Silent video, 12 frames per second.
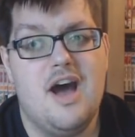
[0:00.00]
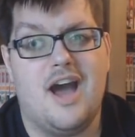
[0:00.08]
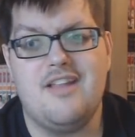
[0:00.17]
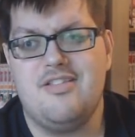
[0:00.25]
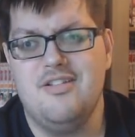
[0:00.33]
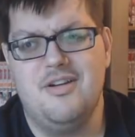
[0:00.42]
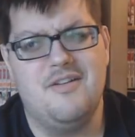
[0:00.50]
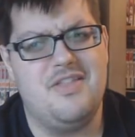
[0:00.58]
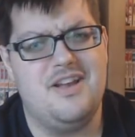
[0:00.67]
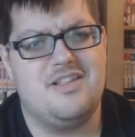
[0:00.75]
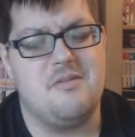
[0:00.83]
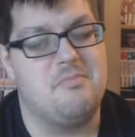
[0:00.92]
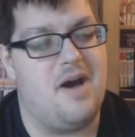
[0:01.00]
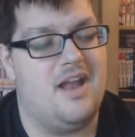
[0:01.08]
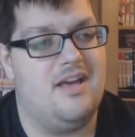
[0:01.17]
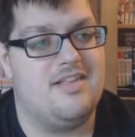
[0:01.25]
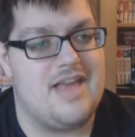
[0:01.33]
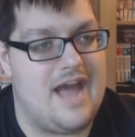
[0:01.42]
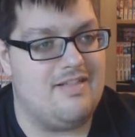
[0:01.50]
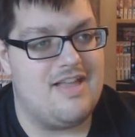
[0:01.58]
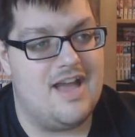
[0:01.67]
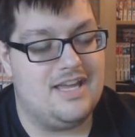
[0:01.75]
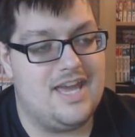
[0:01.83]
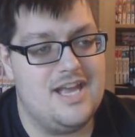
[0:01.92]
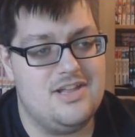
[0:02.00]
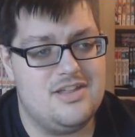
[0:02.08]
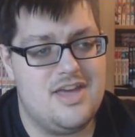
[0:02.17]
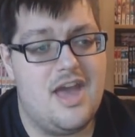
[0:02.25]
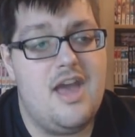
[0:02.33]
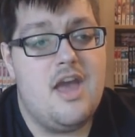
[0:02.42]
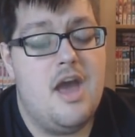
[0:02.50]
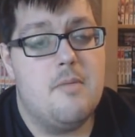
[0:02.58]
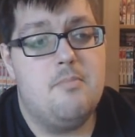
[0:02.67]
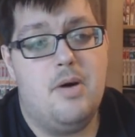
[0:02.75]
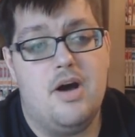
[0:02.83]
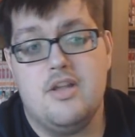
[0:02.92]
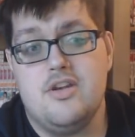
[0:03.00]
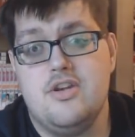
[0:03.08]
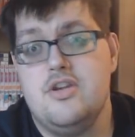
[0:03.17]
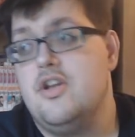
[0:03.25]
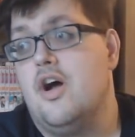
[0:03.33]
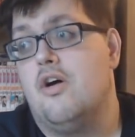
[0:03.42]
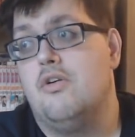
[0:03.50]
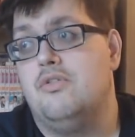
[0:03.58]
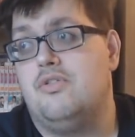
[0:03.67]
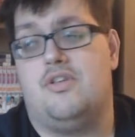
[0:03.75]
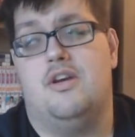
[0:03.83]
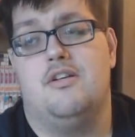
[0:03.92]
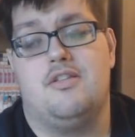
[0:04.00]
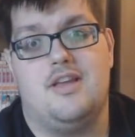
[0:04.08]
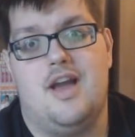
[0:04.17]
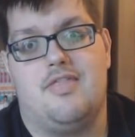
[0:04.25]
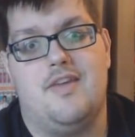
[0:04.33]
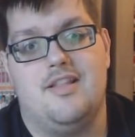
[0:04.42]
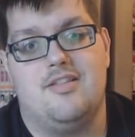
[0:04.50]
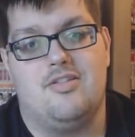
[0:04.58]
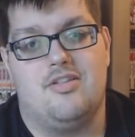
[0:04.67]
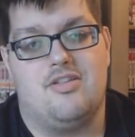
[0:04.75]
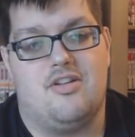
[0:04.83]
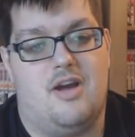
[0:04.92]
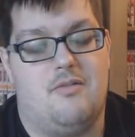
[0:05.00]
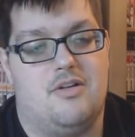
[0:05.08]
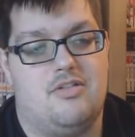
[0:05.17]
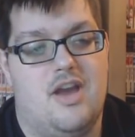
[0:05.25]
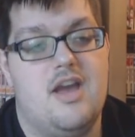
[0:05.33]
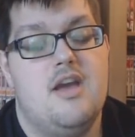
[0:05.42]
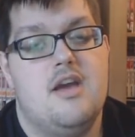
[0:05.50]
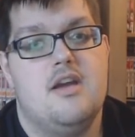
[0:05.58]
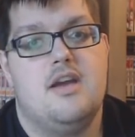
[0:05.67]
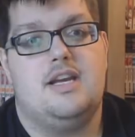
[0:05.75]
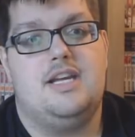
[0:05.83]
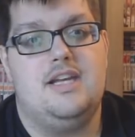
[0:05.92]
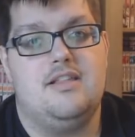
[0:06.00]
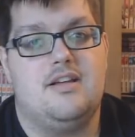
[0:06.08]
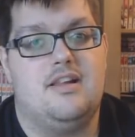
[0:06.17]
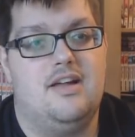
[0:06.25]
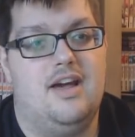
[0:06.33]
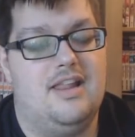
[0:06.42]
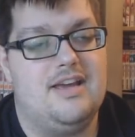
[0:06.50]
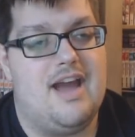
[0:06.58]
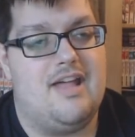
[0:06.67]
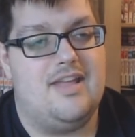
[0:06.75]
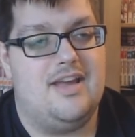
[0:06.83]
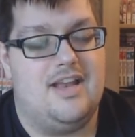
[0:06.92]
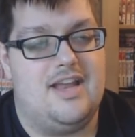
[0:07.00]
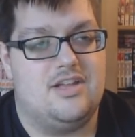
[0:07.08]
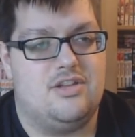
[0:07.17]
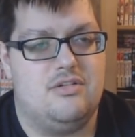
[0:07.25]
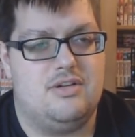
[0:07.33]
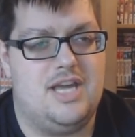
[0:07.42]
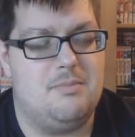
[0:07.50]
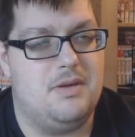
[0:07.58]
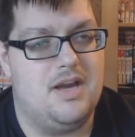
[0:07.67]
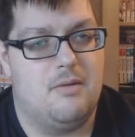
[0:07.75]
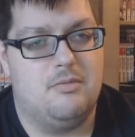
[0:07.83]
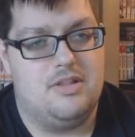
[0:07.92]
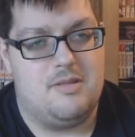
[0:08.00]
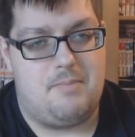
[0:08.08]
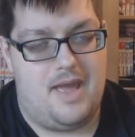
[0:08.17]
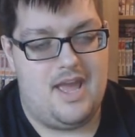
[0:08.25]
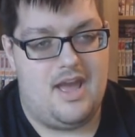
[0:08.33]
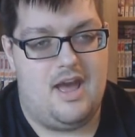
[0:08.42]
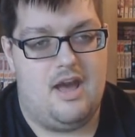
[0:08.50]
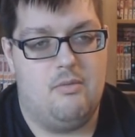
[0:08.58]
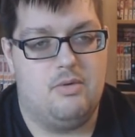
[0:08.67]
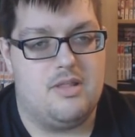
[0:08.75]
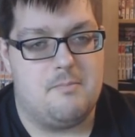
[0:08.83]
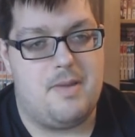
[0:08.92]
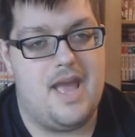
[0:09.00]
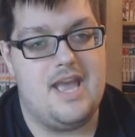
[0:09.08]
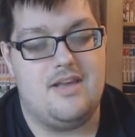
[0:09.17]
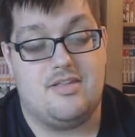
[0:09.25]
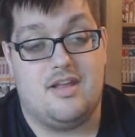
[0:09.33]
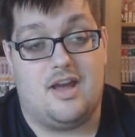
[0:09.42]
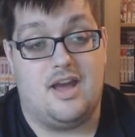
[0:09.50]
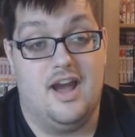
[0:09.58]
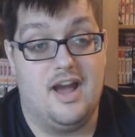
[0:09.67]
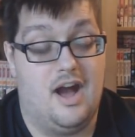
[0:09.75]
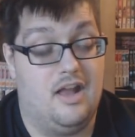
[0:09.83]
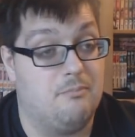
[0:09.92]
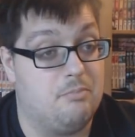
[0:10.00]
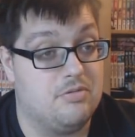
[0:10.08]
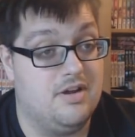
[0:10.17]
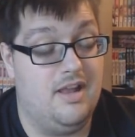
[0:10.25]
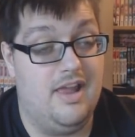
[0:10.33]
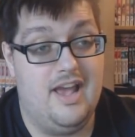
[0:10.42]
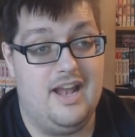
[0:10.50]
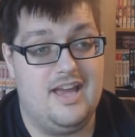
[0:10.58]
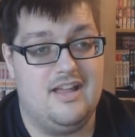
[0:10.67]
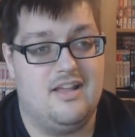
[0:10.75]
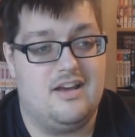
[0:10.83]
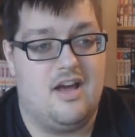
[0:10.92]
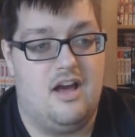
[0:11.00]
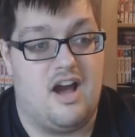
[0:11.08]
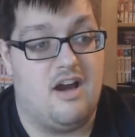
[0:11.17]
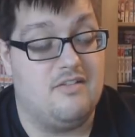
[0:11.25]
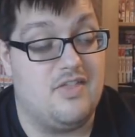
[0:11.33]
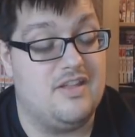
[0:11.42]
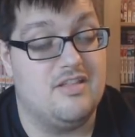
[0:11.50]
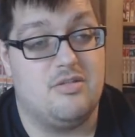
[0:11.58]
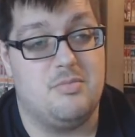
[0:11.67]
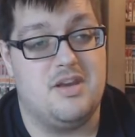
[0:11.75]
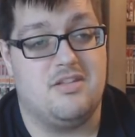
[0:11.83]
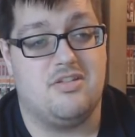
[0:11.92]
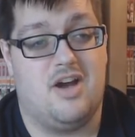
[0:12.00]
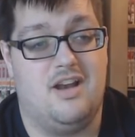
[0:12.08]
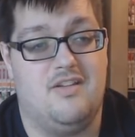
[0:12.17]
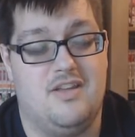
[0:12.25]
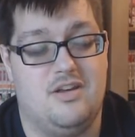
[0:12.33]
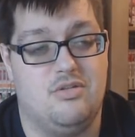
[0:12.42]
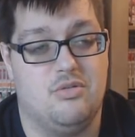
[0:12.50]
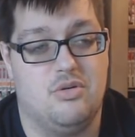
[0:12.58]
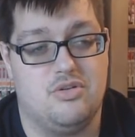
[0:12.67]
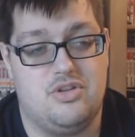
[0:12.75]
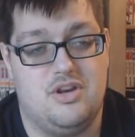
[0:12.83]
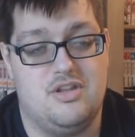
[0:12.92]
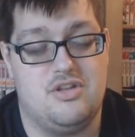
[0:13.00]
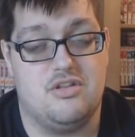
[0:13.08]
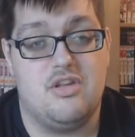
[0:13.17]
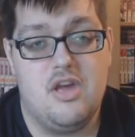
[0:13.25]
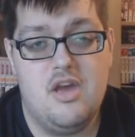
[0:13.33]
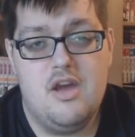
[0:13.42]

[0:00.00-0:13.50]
I still don't think Tabata's had that case yet, but no, seriously, I think this is a time where it's like he's clearly having an issue keeping up with the pay, uh, with the pace, and I I'll oh, clearly like uh, I would think this would be a sign of exhaustion and just